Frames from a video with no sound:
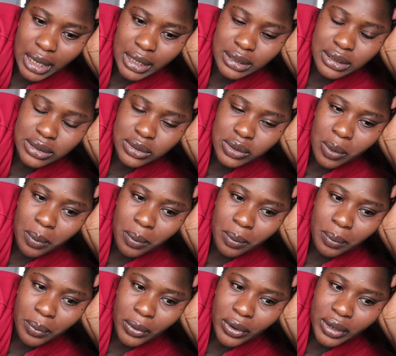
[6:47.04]
At some
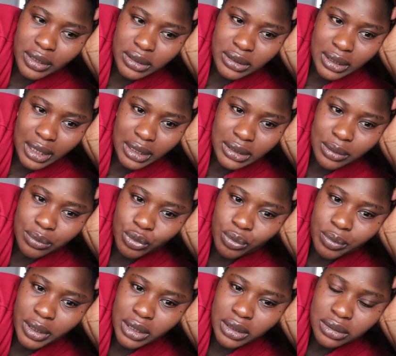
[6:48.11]
point, at the
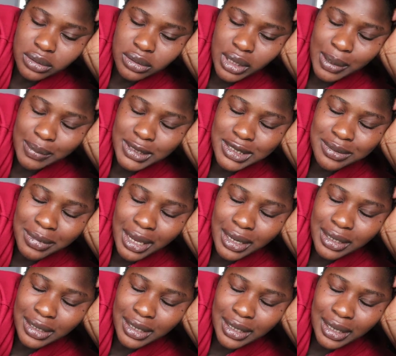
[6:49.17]
moment, I'm
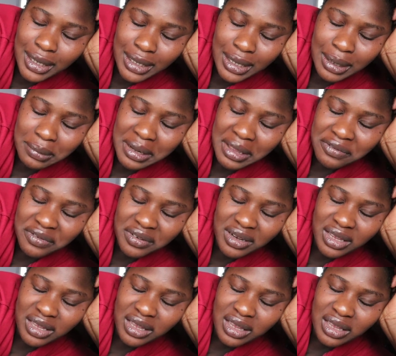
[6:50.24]
smiling again, I'm
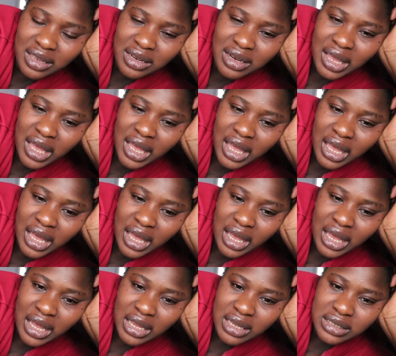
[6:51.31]
laughing again,
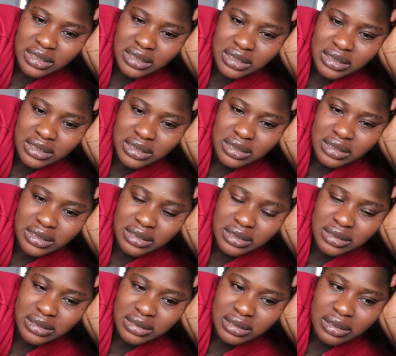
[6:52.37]
and
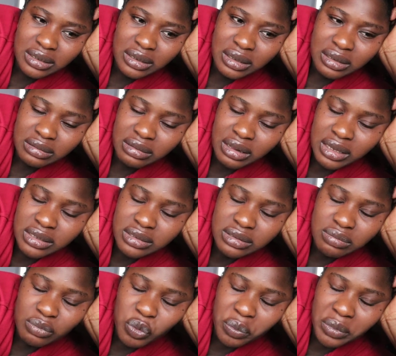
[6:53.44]

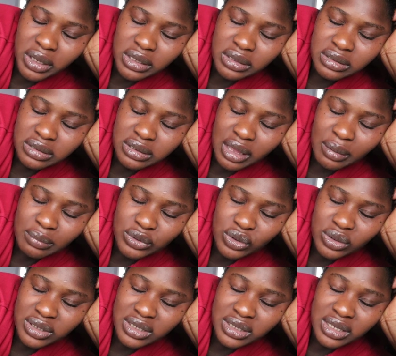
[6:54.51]
next moment, I'm
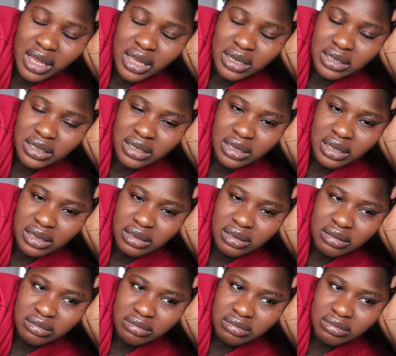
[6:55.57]
just sad again.